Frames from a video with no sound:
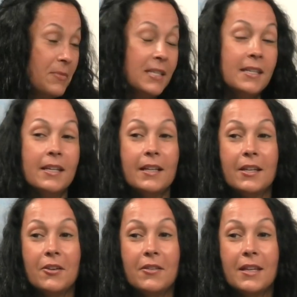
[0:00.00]
sitting
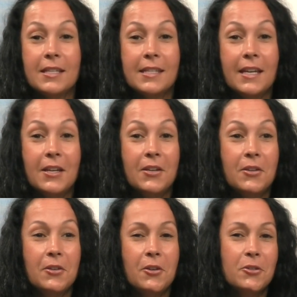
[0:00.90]
there and they say,
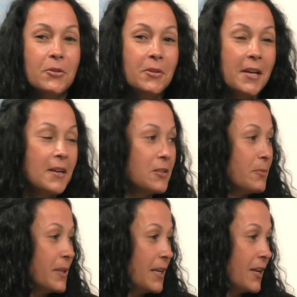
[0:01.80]
you're too young to
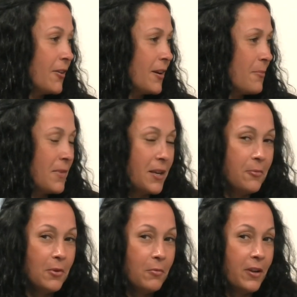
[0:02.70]
be here. And I'm like,
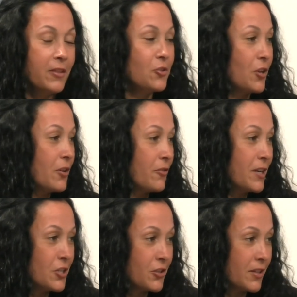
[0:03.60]
well, we're the
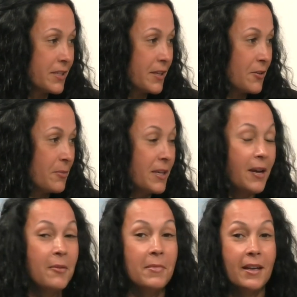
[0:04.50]
generation that's going to be
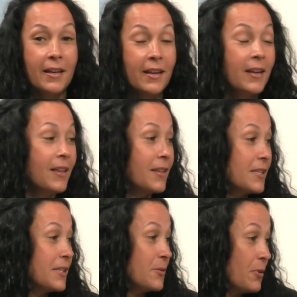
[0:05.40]
coming.
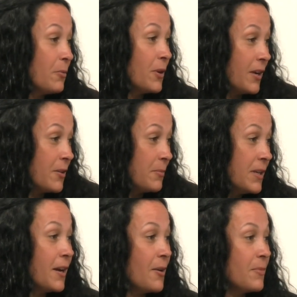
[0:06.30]
This is where we're going to
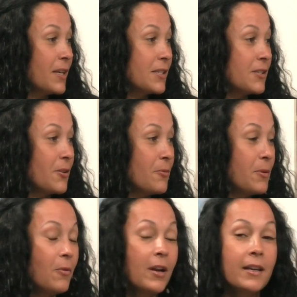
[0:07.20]
be coming, so we
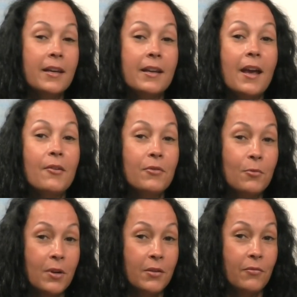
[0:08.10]
want to get
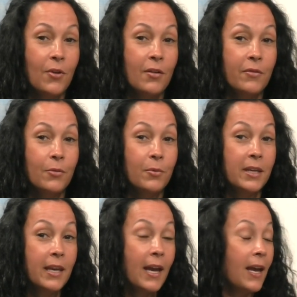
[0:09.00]
everyone involved that
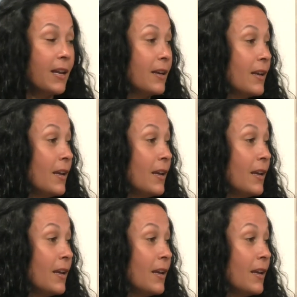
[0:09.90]
we can,